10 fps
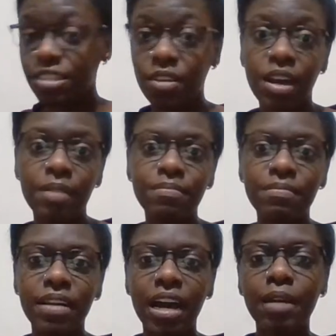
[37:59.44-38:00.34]
so
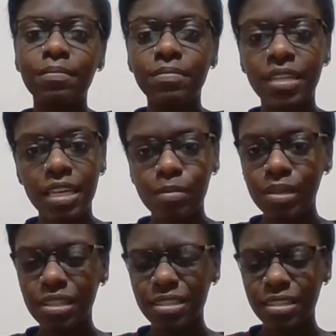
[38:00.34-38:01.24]
I'm
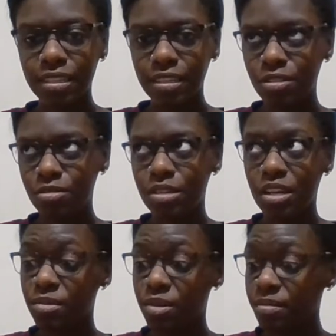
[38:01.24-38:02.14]
keeping this in the
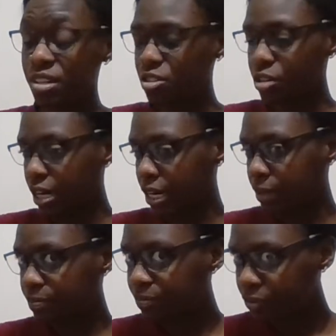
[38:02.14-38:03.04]
Q-Snap, or I'm going to try